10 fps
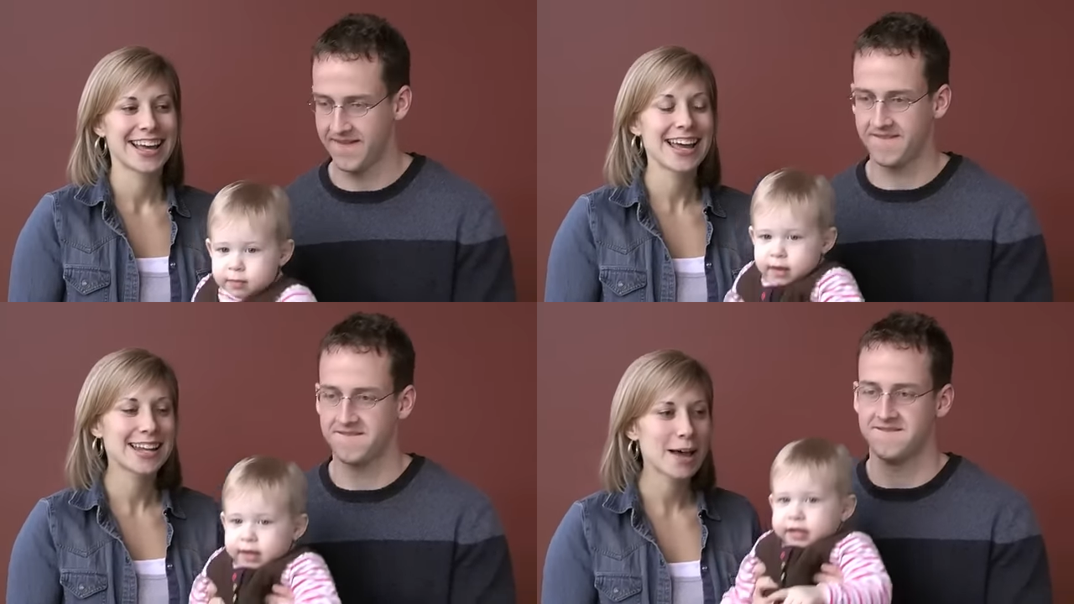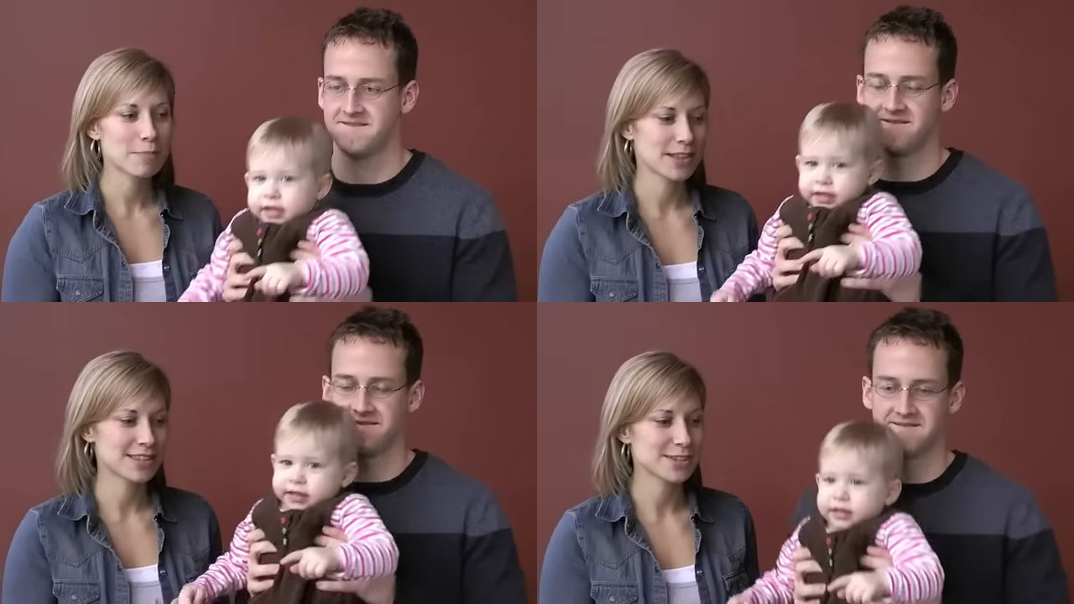Speaker 1: had
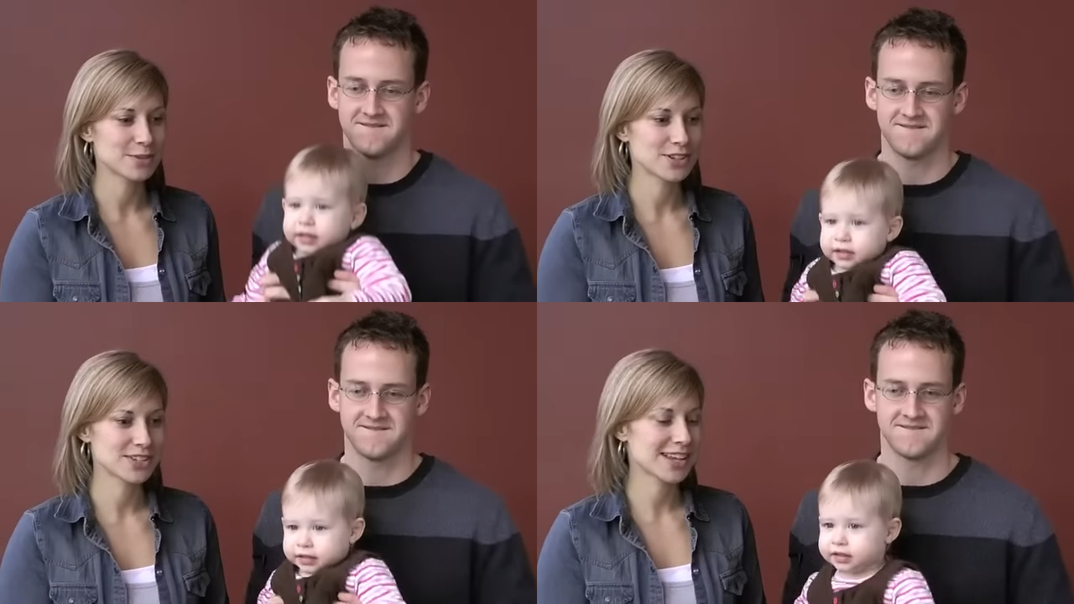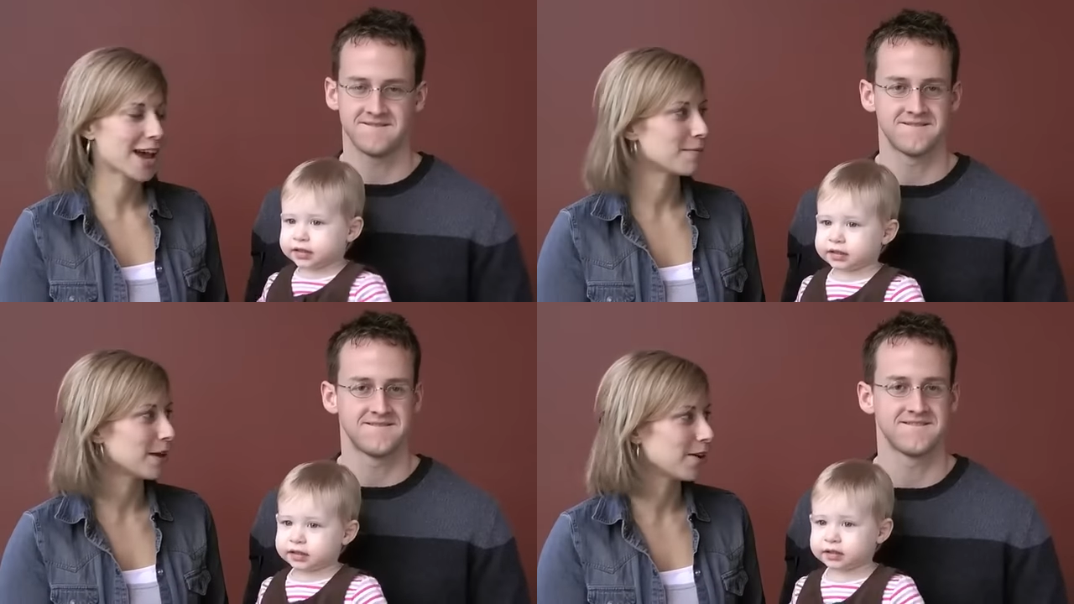not been since we had just
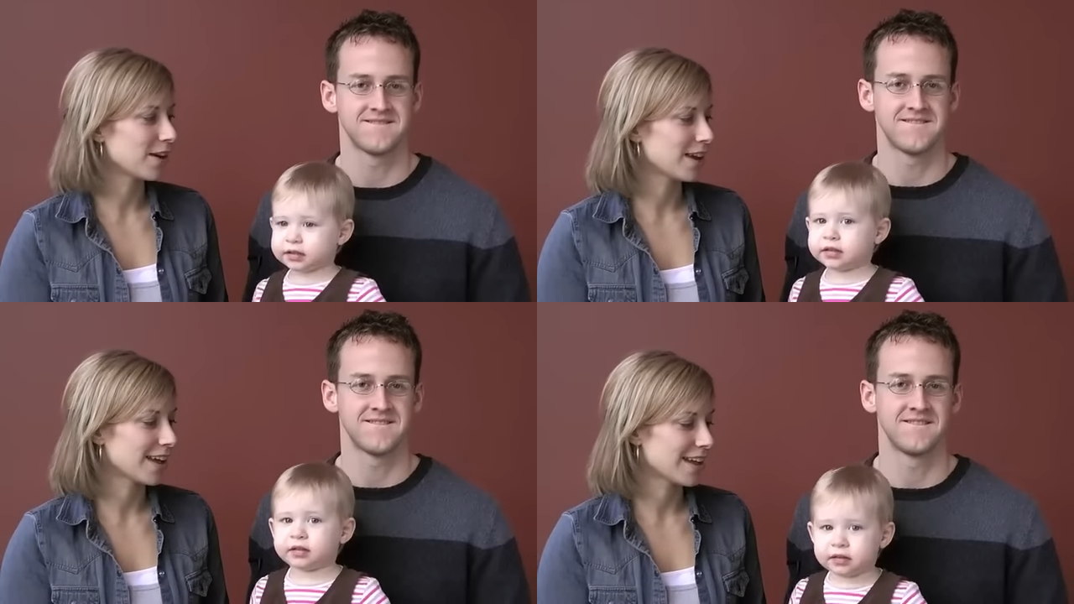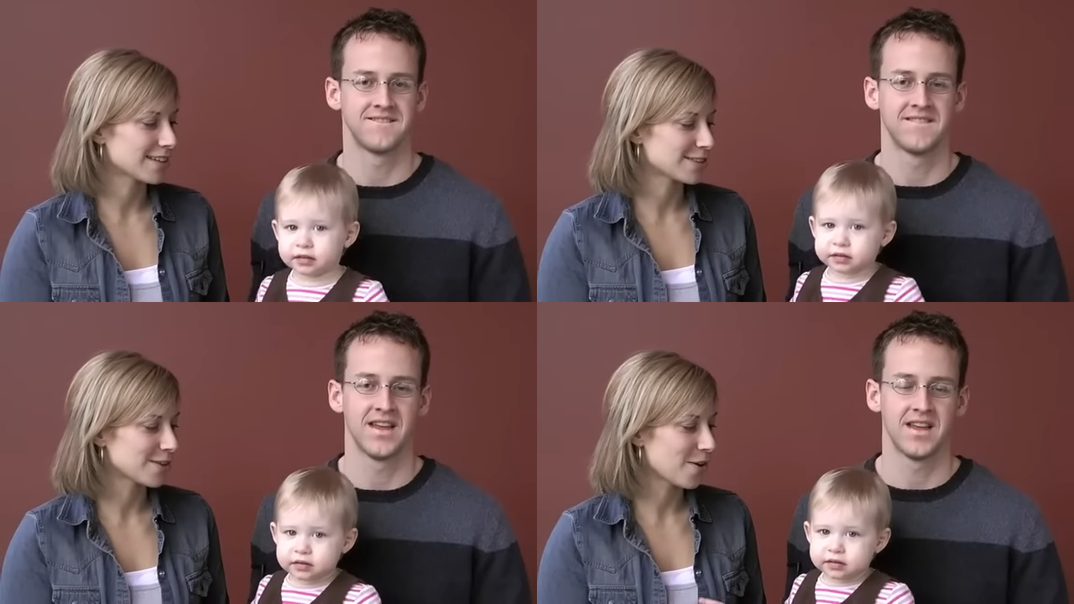gotten married,
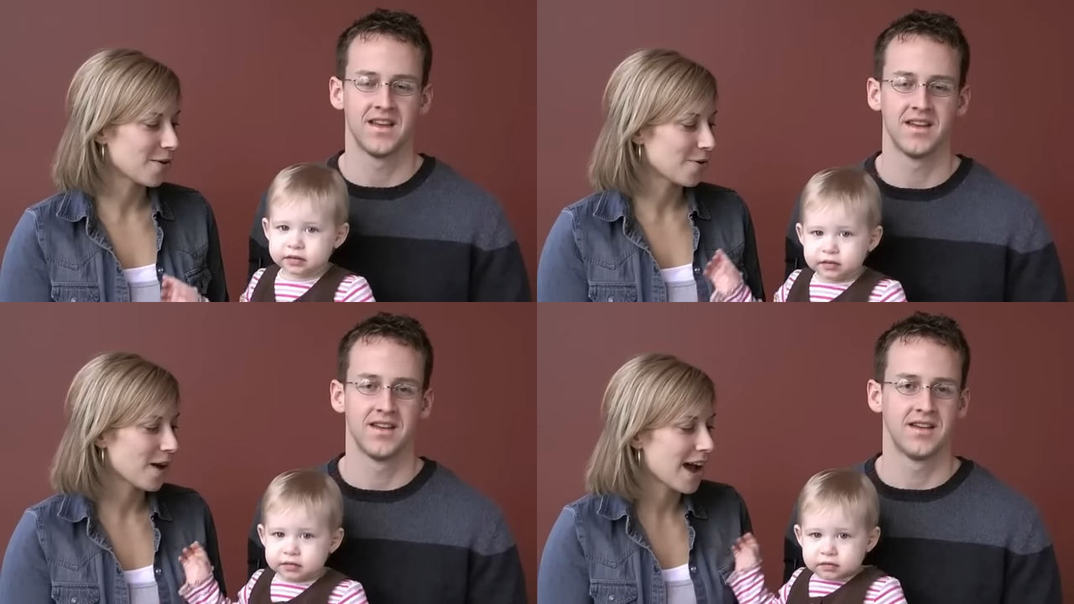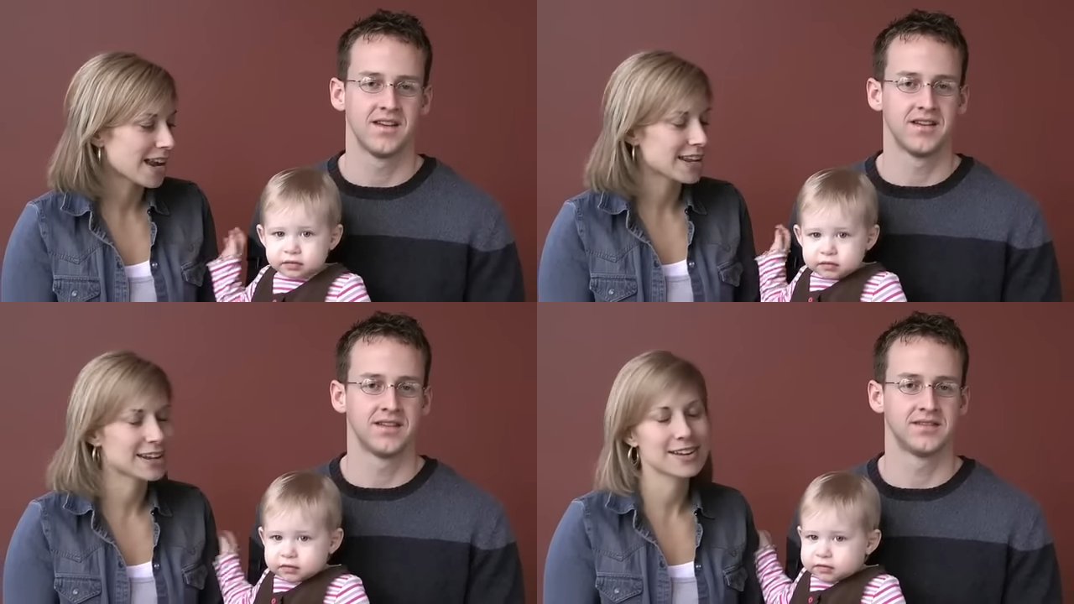and so I
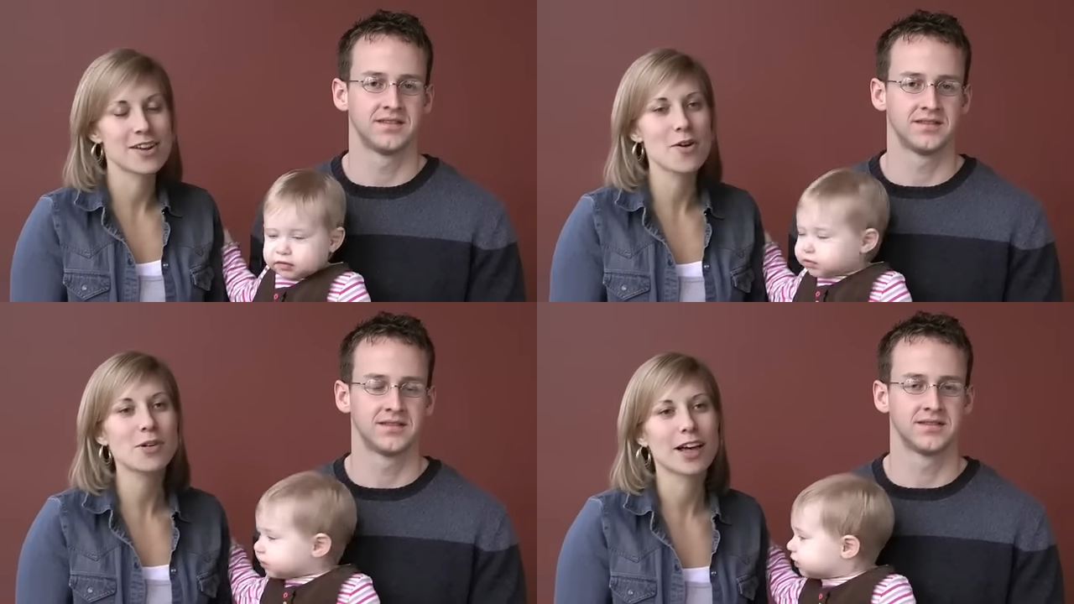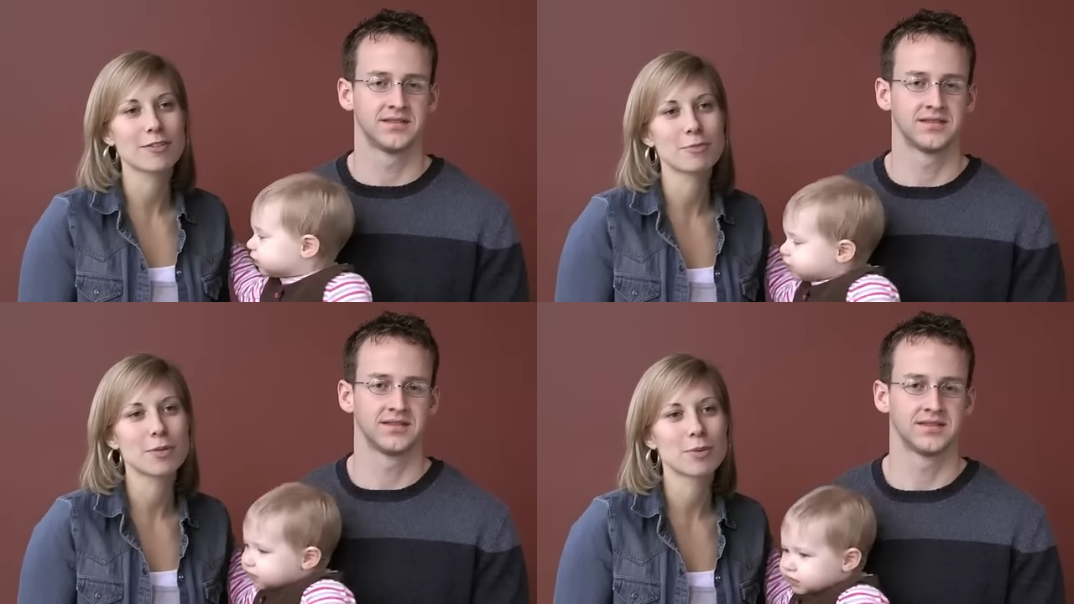didn't know a lot
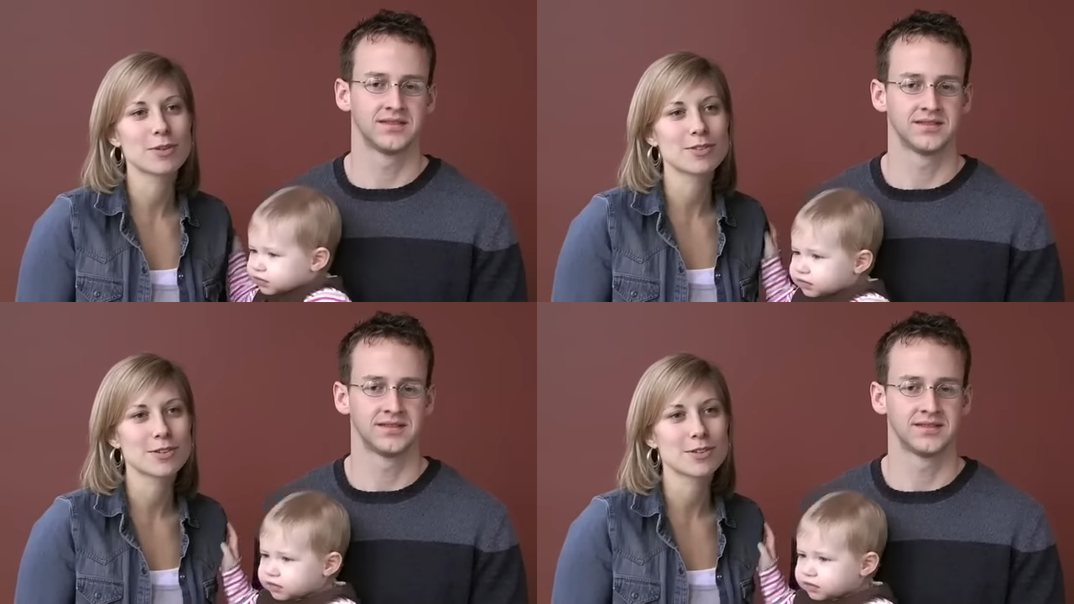of people.